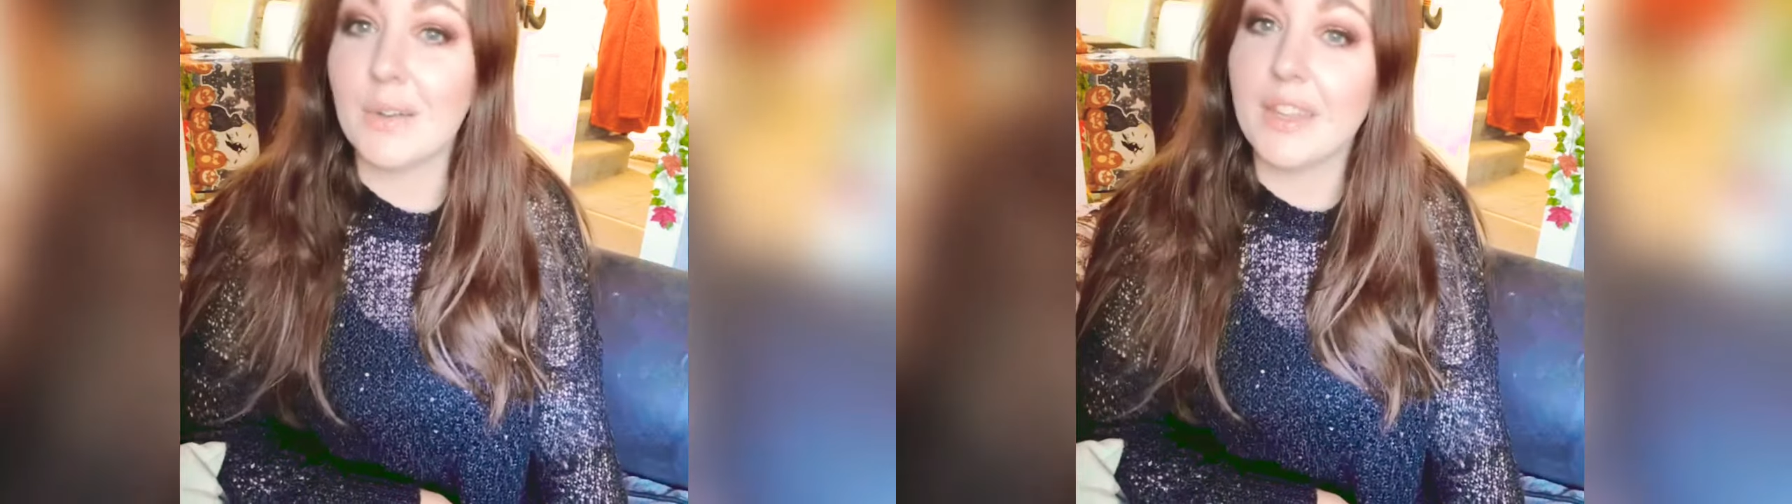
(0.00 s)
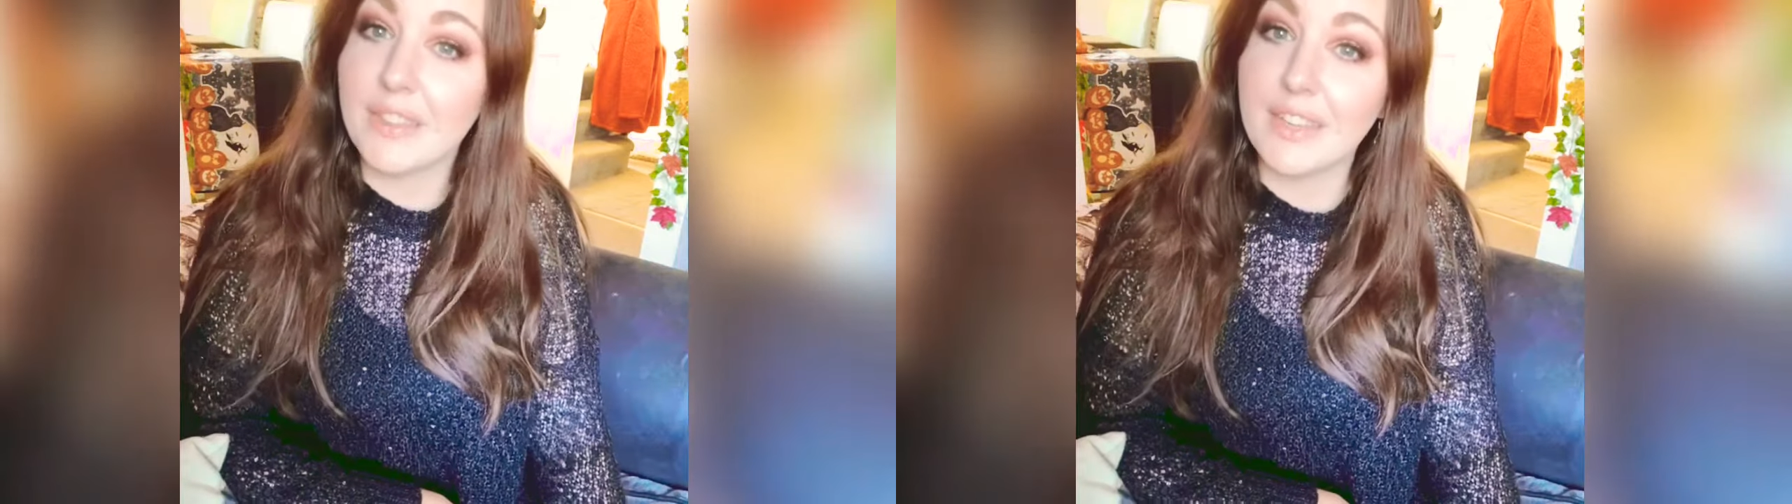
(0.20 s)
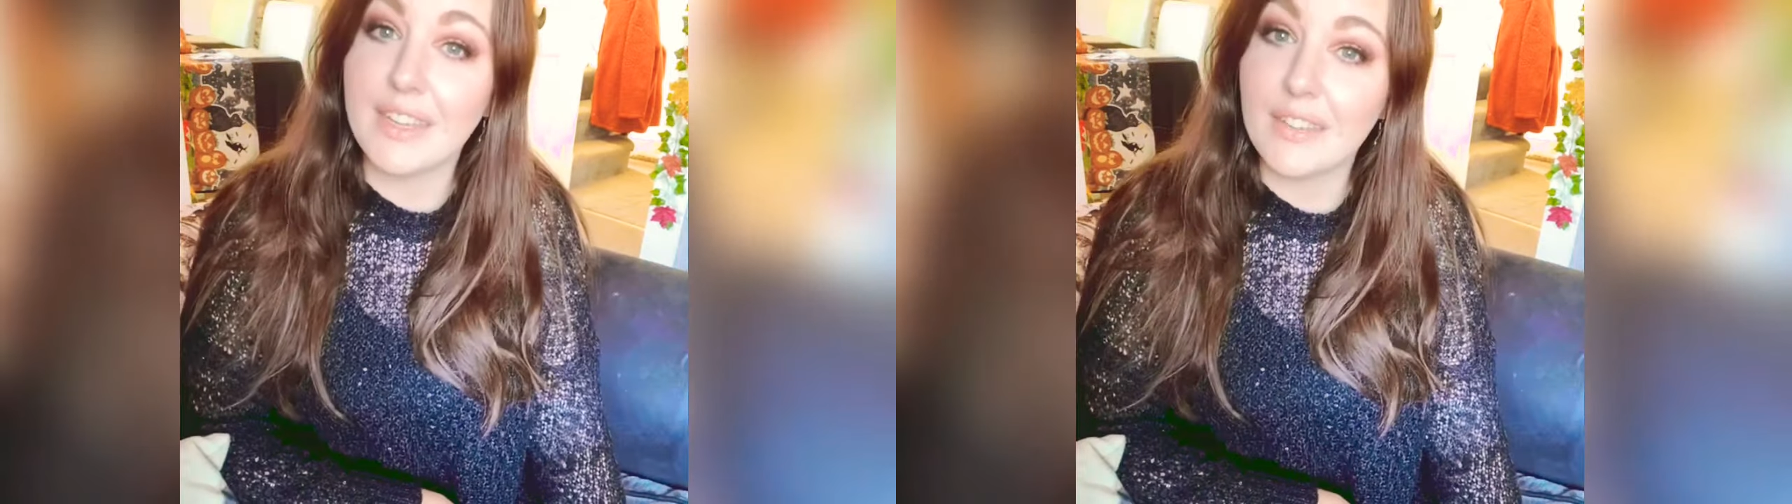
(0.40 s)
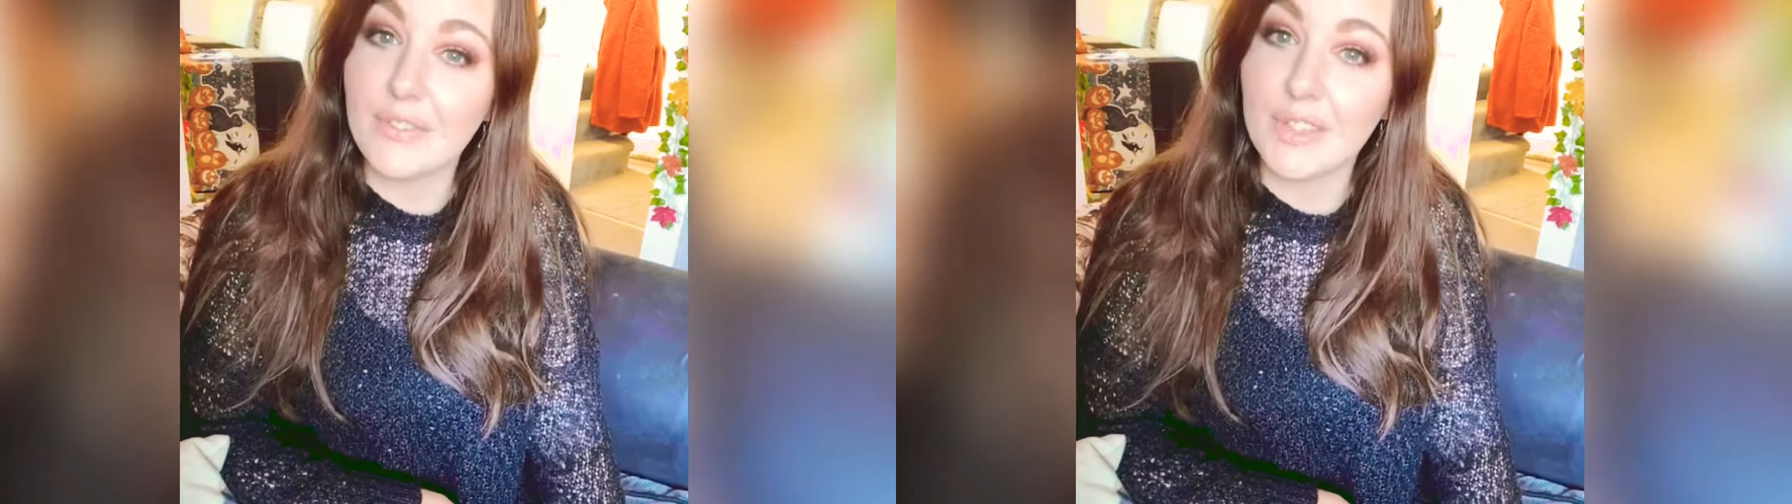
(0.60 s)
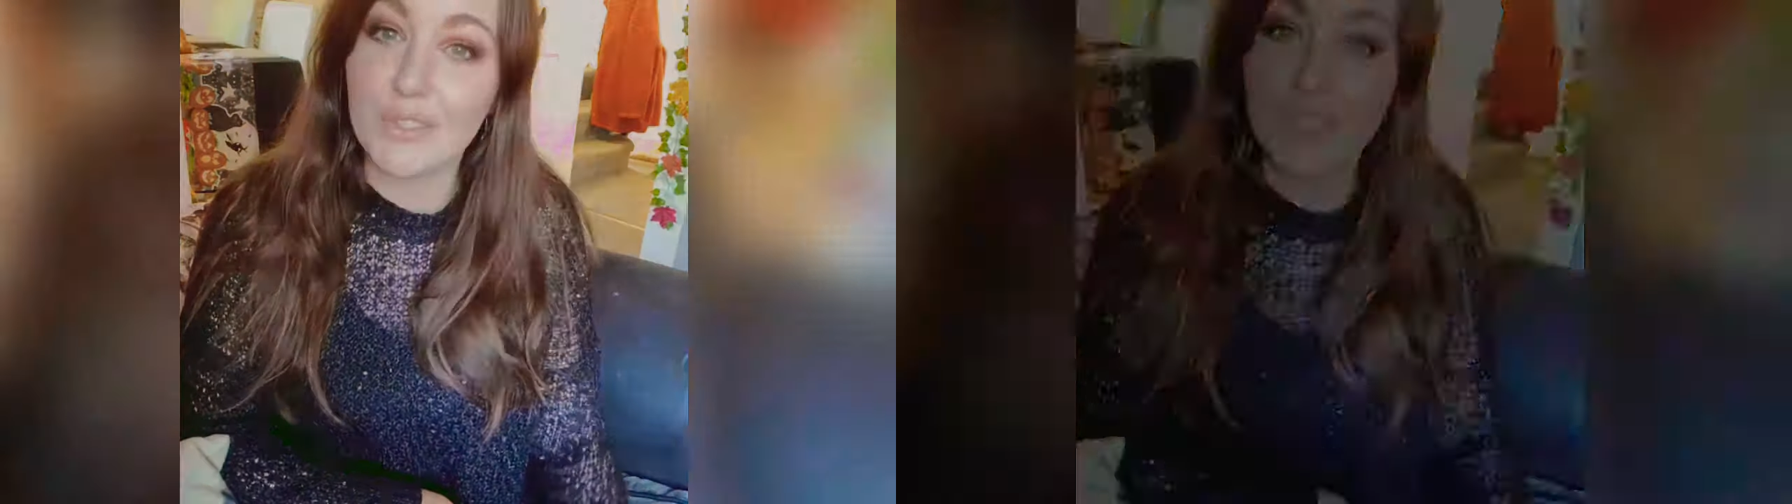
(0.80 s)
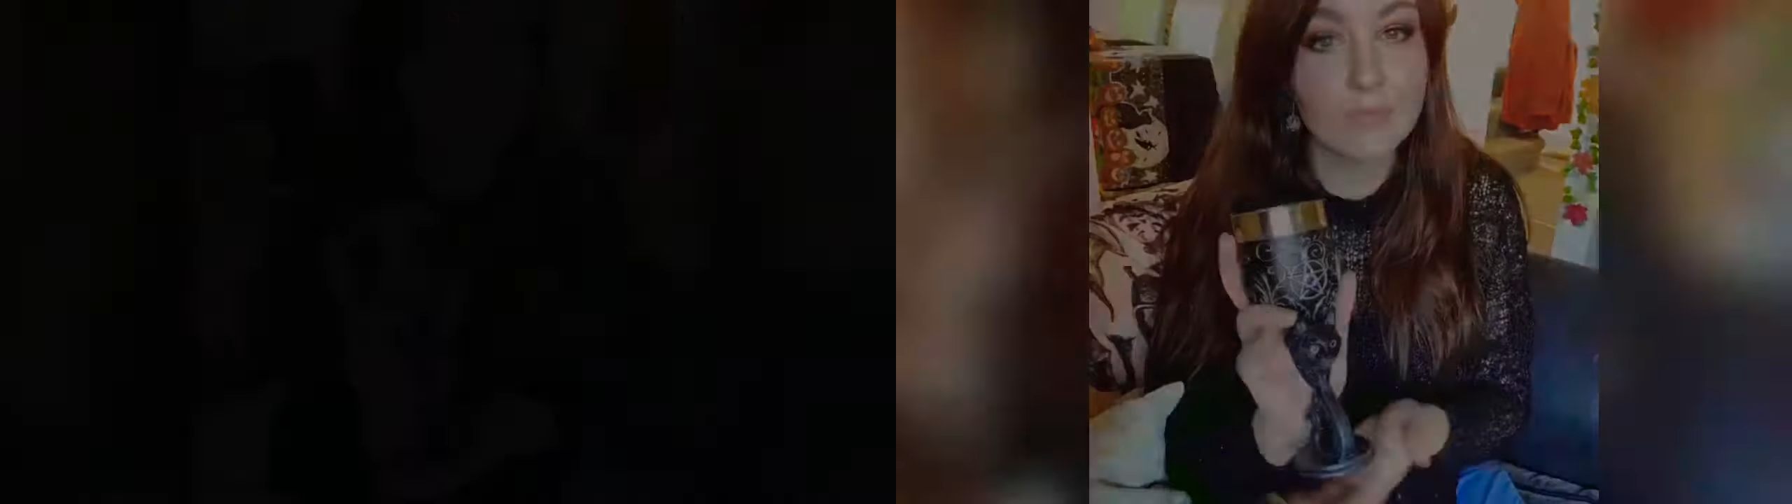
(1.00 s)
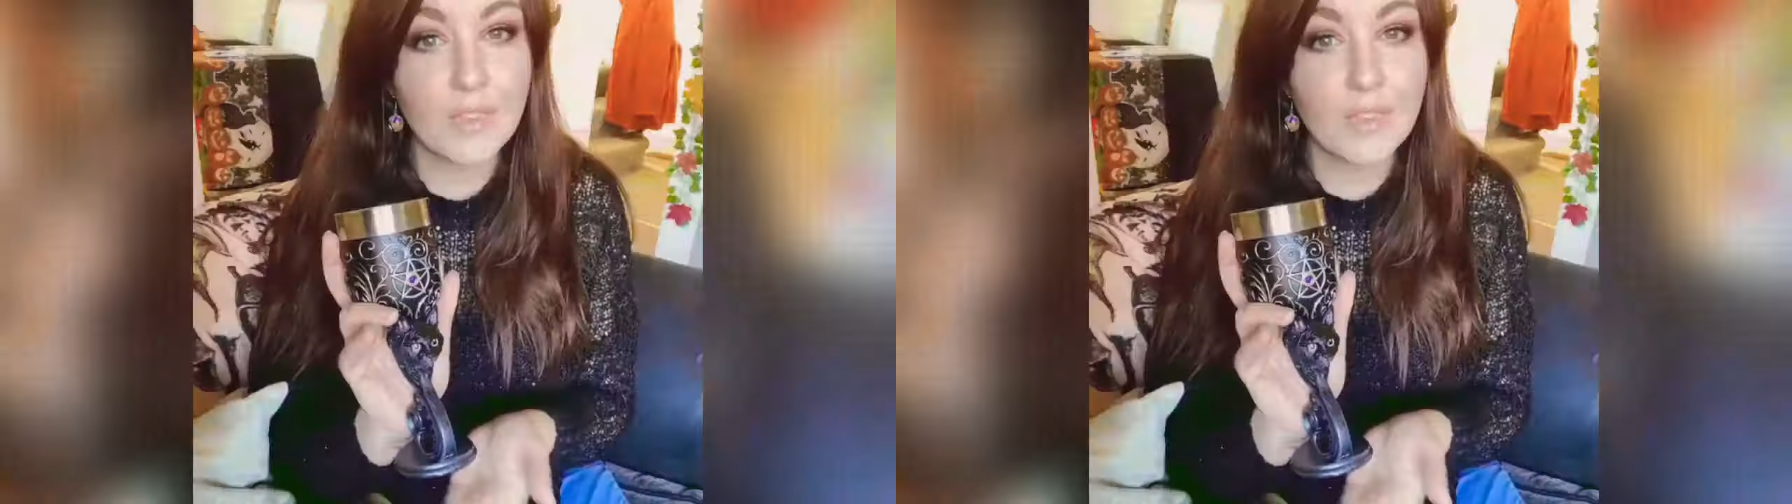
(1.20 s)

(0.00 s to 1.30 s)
in the near future.